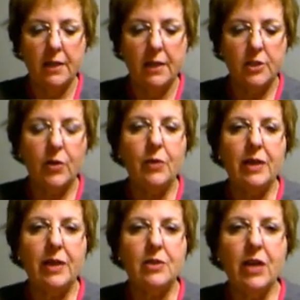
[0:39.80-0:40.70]
So
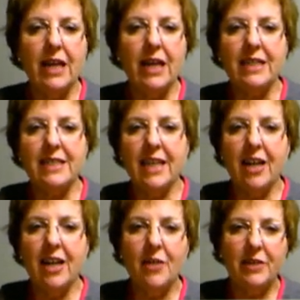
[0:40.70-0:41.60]
anyways, okay, let's get
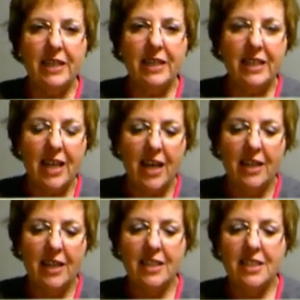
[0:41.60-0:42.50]
on with it.
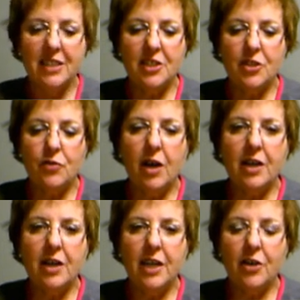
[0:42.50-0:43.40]
This is
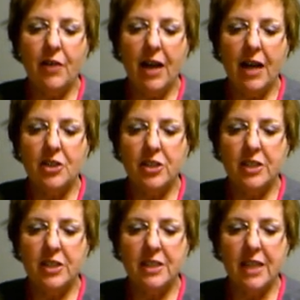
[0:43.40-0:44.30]
drug
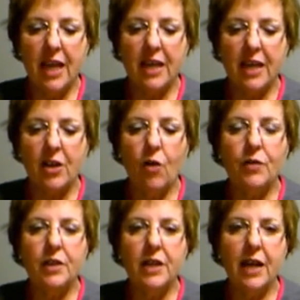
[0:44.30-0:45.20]
interactions and
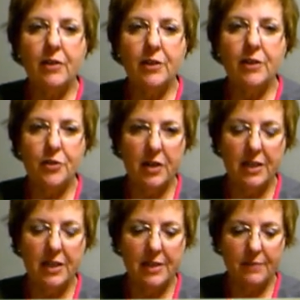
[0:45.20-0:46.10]
over-the-counter drugs.